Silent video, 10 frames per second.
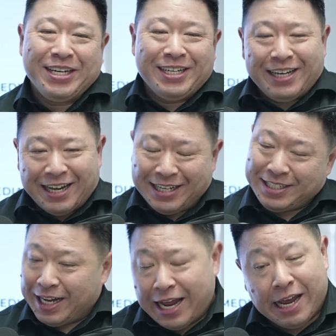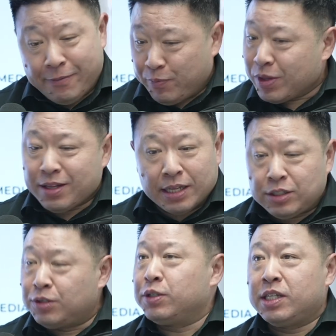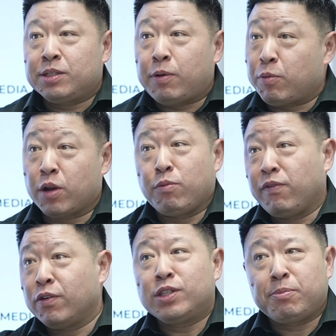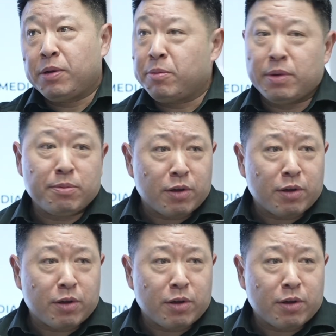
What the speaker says: And I said, hey, let's do it this way. We're going to reverse the pyramid.